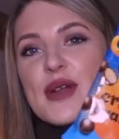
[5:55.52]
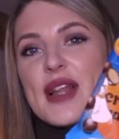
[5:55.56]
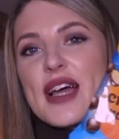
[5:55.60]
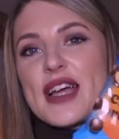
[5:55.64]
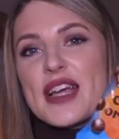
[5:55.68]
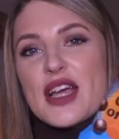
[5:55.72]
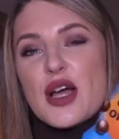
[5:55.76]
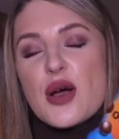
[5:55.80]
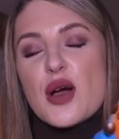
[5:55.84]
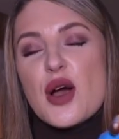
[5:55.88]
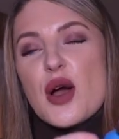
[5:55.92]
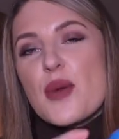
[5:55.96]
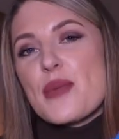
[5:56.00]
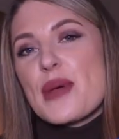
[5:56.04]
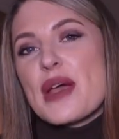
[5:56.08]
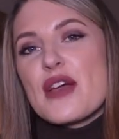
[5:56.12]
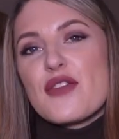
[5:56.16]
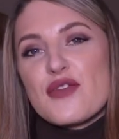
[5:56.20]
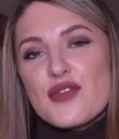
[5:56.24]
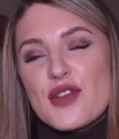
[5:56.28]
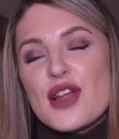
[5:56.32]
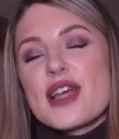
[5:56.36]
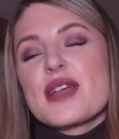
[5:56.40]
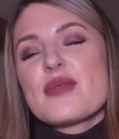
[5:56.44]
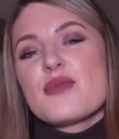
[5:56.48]
like a bit
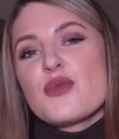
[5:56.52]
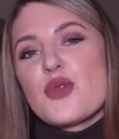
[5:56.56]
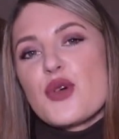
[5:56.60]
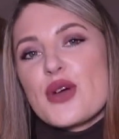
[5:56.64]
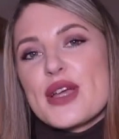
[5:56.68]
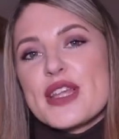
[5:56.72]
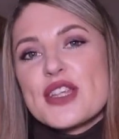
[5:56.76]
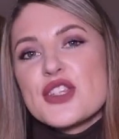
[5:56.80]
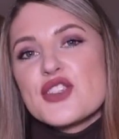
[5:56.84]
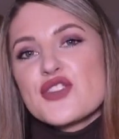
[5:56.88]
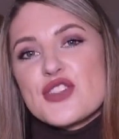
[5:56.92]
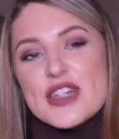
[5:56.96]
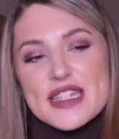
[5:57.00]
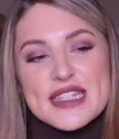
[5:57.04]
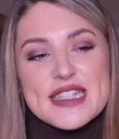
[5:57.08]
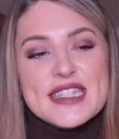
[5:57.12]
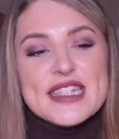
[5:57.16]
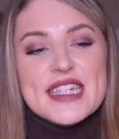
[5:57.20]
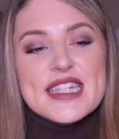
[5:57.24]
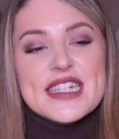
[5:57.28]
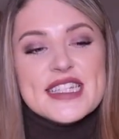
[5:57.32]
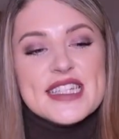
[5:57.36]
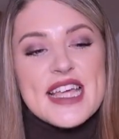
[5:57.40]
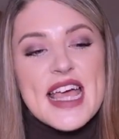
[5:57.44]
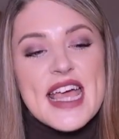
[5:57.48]
of like more
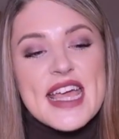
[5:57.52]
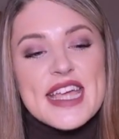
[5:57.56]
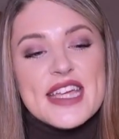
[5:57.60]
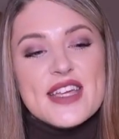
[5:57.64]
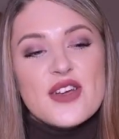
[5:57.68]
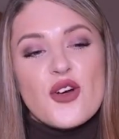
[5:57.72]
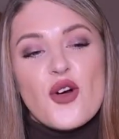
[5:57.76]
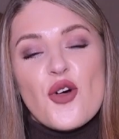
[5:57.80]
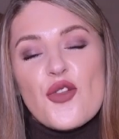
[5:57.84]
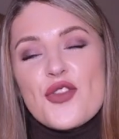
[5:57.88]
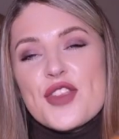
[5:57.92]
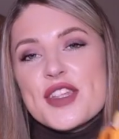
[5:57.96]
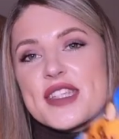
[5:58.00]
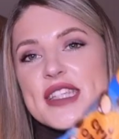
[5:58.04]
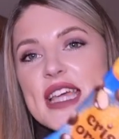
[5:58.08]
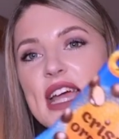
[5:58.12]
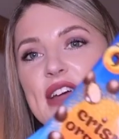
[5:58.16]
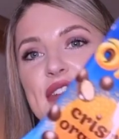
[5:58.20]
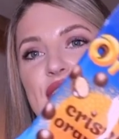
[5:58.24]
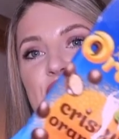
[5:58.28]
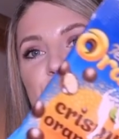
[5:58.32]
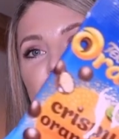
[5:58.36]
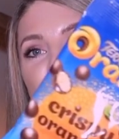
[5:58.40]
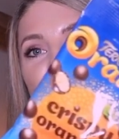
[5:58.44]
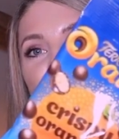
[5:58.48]
interesting take on the
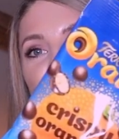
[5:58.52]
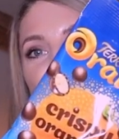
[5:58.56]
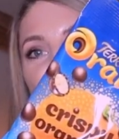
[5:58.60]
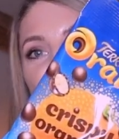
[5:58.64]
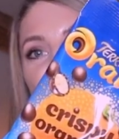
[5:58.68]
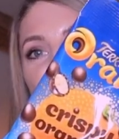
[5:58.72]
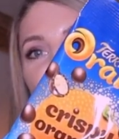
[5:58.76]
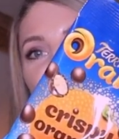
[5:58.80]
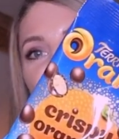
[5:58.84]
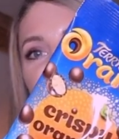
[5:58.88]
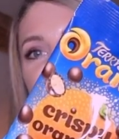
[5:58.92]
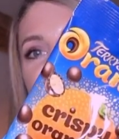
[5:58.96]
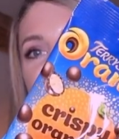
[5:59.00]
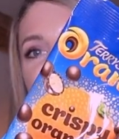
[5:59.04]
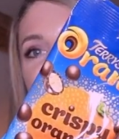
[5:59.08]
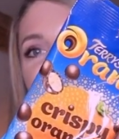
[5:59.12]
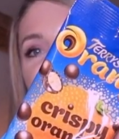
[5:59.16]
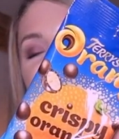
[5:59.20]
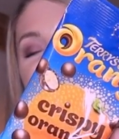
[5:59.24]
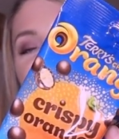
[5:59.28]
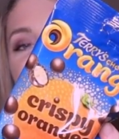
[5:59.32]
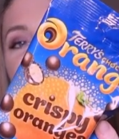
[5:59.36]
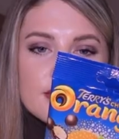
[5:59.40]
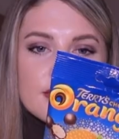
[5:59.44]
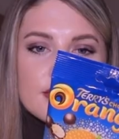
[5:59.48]
Terry's Chocolate
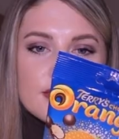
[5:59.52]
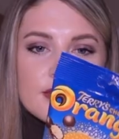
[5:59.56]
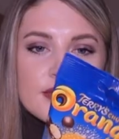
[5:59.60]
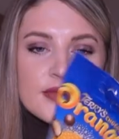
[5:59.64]
Orange.